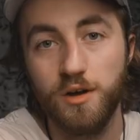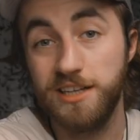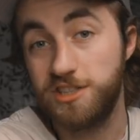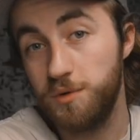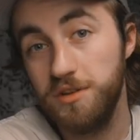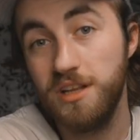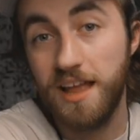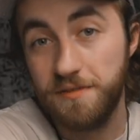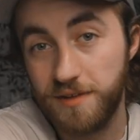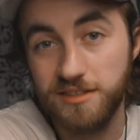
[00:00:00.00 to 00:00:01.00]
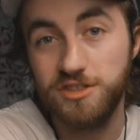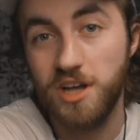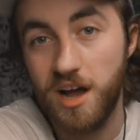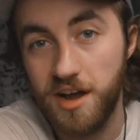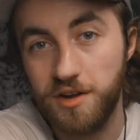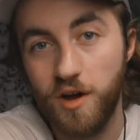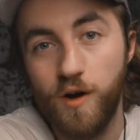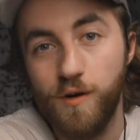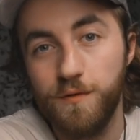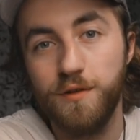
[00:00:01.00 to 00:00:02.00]
Okay, so on the left-hand side
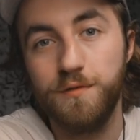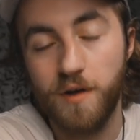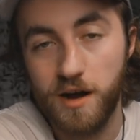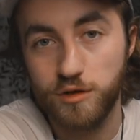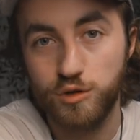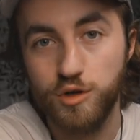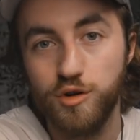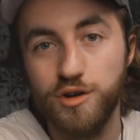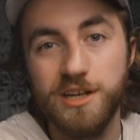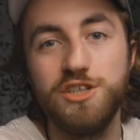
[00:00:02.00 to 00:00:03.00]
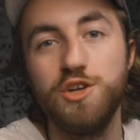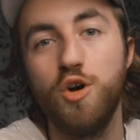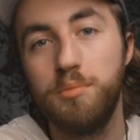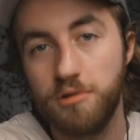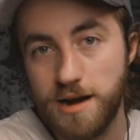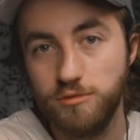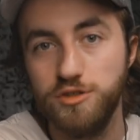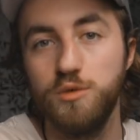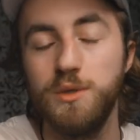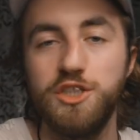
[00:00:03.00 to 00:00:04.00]
of Final Cut is your
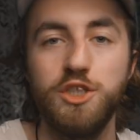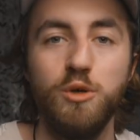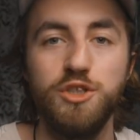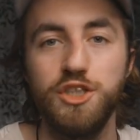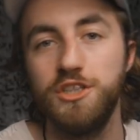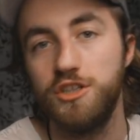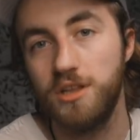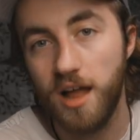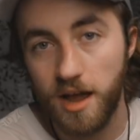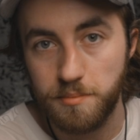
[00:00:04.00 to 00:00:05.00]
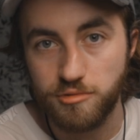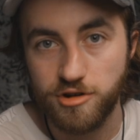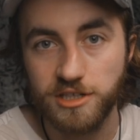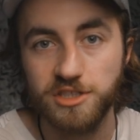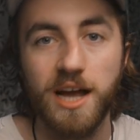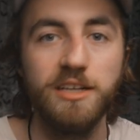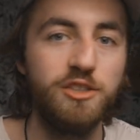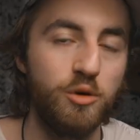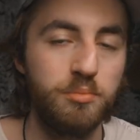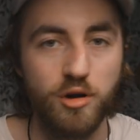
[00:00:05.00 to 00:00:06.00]
browser, which shows you your libraries
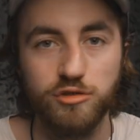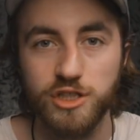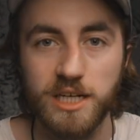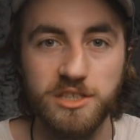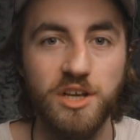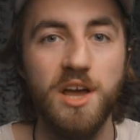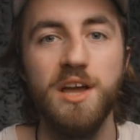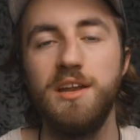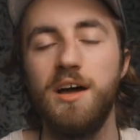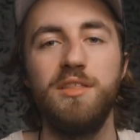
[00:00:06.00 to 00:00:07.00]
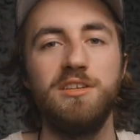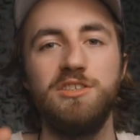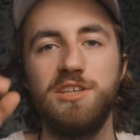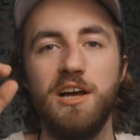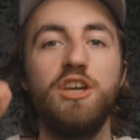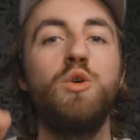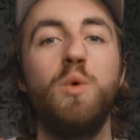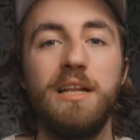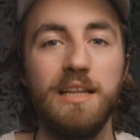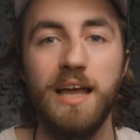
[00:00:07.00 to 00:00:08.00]
and your projects. Now, this is how you
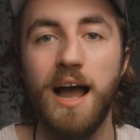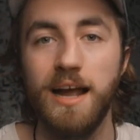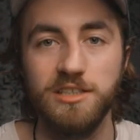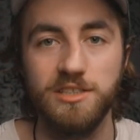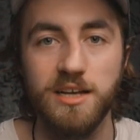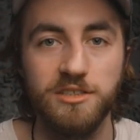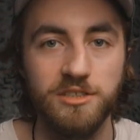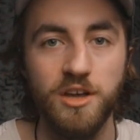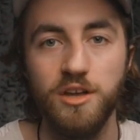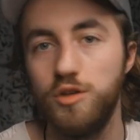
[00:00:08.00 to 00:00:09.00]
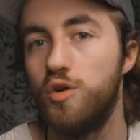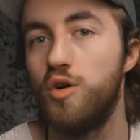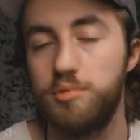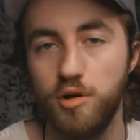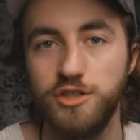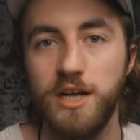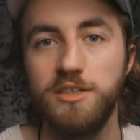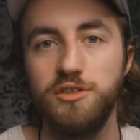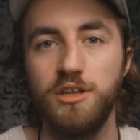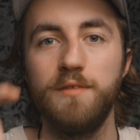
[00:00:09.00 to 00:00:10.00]
quickly access your
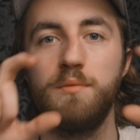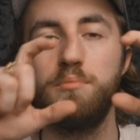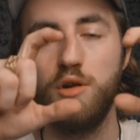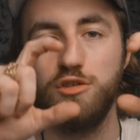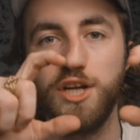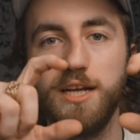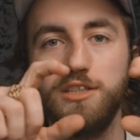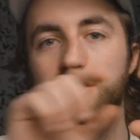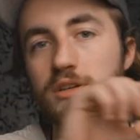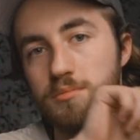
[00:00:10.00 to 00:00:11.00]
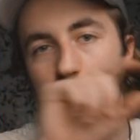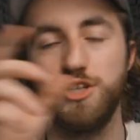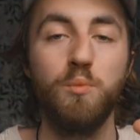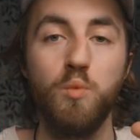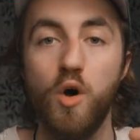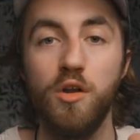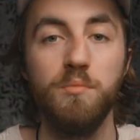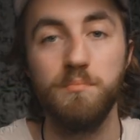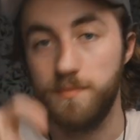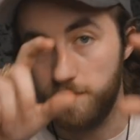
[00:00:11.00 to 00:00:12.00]
projects. So you'll have a project, project one,